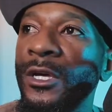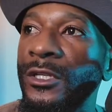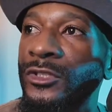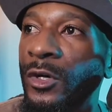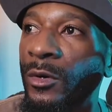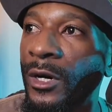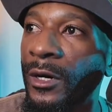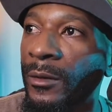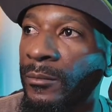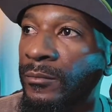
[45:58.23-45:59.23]

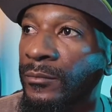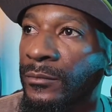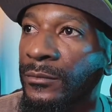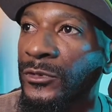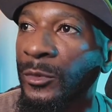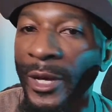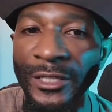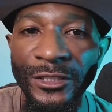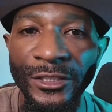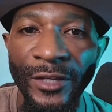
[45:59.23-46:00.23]
So so
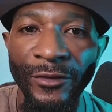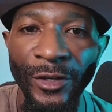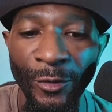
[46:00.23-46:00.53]
basically just giving you a